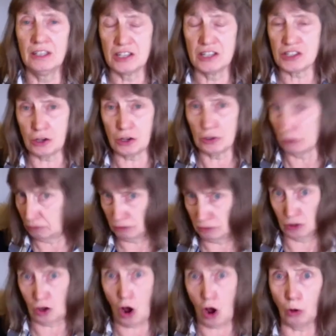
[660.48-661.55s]
so
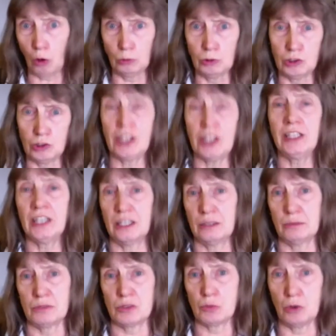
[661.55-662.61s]
whole
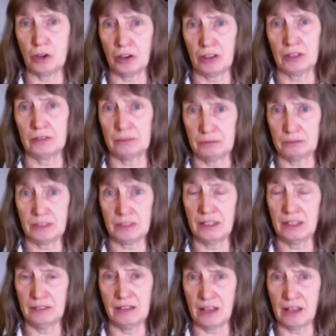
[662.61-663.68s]
genomes were
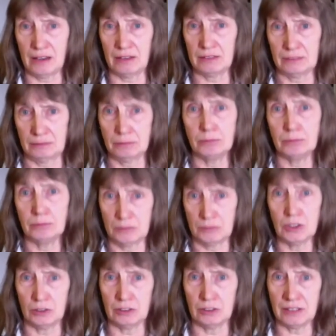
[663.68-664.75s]
in their, you
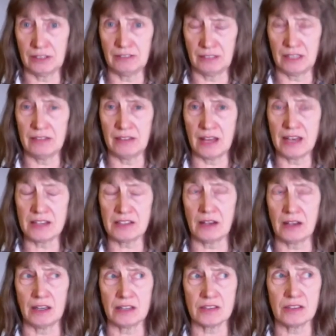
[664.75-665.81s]
know, in, in their
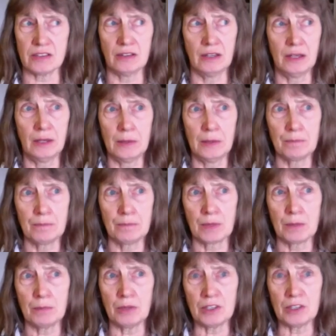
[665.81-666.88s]
sites.
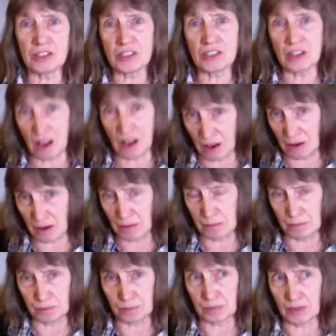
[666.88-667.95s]
But
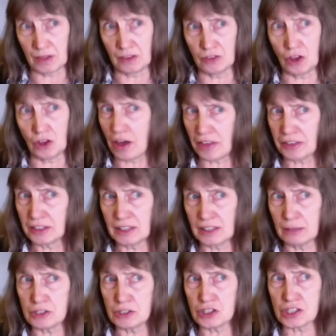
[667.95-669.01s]
um, no, I think there
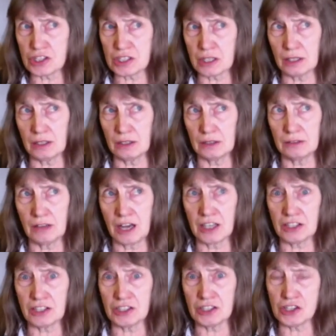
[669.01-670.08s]
was just a, a
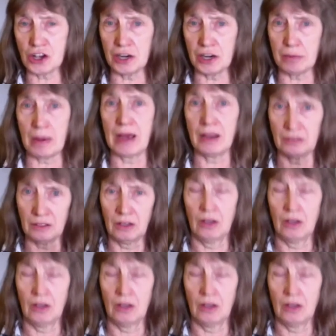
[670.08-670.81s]
concern about